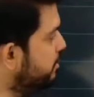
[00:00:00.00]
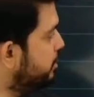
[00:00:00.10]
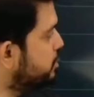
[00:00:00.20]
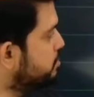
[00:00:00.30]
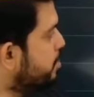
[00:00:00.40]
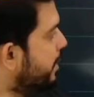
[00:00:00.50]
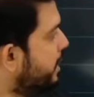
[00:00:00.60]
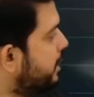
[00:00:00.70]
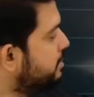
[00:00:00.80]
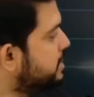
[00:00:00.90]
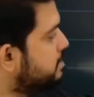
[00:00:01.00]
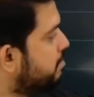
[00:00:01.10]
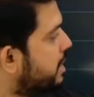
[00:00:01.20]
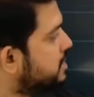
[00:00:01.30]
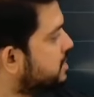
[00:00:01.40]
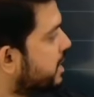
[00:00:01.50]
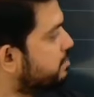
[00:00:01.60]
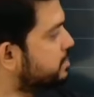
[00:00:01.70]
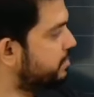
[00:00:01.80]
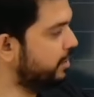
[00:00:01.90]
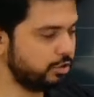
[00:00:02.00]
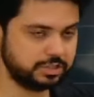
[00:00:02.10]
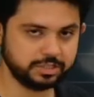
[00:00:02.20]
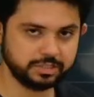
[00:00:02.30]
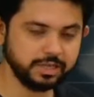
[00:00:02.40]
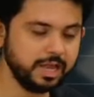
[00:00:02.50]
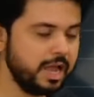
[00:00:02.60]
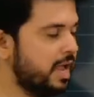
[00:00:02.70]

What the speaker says: because momentum is mass times velocity.